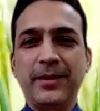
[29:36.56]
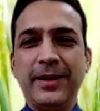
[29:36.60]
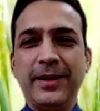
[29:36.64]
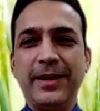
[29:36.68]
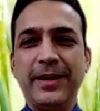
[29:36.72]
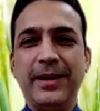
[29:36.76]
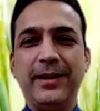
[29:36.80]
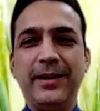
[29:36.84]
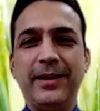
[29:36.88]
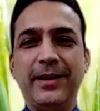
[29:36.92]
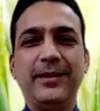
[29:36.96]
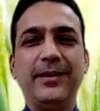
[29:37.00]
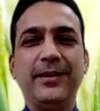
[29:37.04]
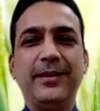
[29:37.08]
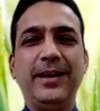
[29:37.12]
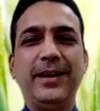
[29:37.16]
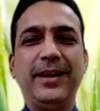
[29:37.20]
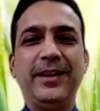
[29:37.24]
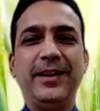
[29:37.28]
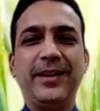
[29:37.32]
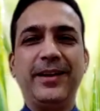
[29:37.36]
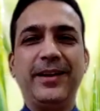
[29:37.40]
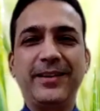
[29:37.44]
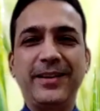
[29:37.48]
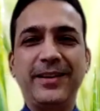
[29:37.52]
Yeah, and
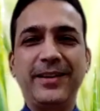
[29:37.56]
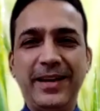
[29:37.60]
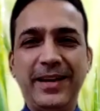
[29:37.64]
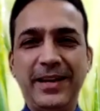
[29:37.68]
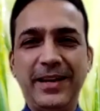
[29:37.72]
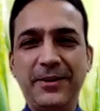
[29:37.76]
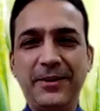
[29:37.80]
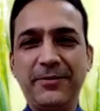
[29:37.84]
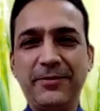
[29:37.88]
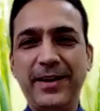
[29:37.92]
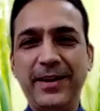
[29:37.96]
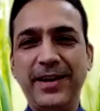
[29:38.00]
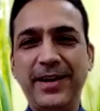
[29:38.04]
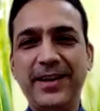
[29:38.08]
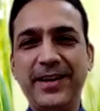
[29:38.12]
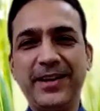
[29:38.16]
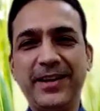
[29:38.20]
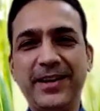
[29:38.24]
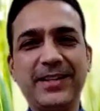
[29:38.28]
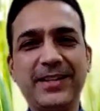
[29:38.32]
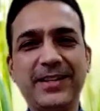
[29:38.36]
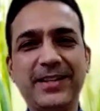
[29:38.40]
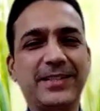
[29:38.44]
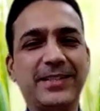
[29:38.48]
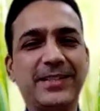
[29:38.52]
our clinic where it
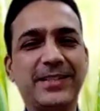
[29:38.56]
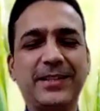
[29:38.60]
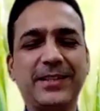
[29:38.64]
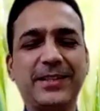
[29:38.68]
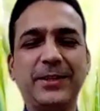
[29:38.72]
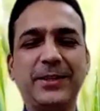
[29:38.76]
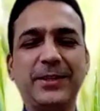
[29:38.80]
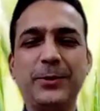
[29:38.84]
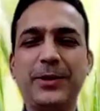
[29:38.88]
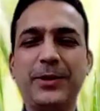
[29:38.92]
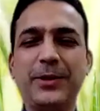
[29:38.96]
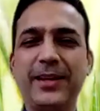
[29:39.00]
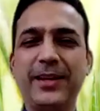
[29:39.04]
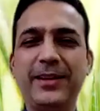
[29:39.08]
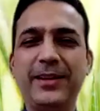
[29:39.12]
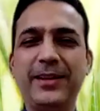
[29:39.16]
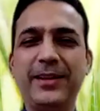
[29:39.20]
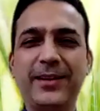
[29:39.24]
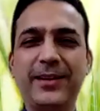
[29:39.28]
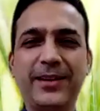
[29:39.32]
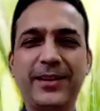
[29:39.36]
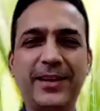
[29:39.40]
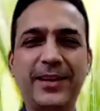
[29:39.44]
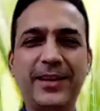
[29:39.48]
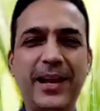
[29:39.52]
is, you can hear
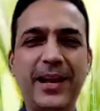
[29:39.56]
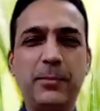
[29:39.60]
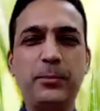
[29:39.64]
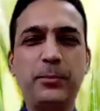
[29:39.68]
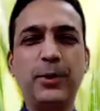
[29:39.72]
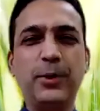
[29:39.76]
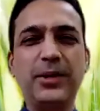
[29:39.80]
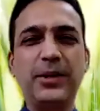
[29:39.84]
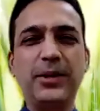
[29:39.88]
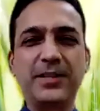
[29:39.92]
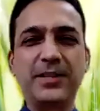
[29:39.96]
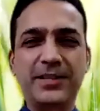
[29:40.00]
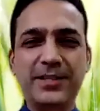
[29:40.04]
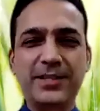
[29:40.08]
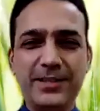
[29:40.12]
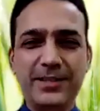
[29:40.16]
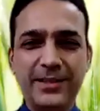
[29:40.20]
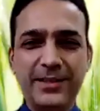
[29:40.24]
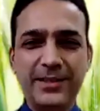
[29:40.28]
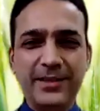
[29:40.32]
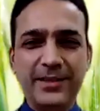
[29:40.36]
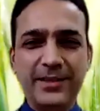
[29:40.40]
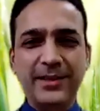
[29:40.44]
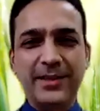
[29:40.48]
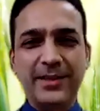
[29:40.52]
an
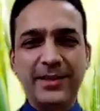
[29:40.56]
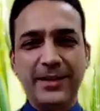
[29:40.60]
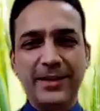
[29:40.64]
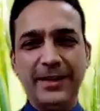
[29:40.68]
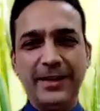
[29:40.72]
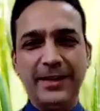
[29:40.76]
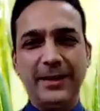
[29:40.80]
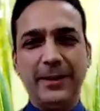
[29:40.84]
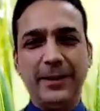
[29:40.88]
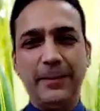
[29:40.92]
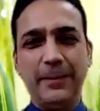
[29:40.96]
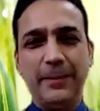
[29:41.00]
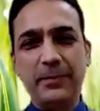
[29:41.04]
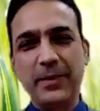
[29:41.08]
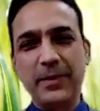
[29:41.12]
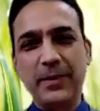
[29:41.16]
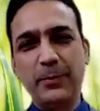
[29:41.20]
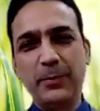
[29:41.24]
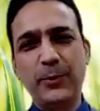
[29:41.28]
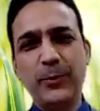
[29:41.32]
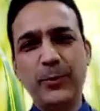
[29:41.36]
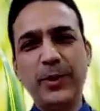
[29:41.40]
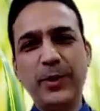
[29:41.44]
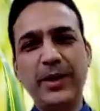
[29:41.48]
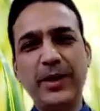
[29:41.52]
ambulance
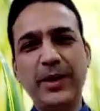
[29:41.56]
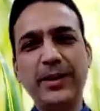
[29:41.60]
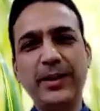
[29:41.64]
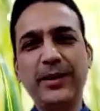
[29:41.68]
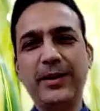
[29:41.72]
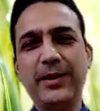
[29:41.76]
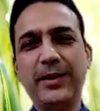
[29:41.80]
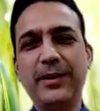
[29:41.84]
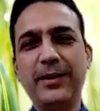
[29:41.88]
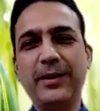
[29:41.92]
moving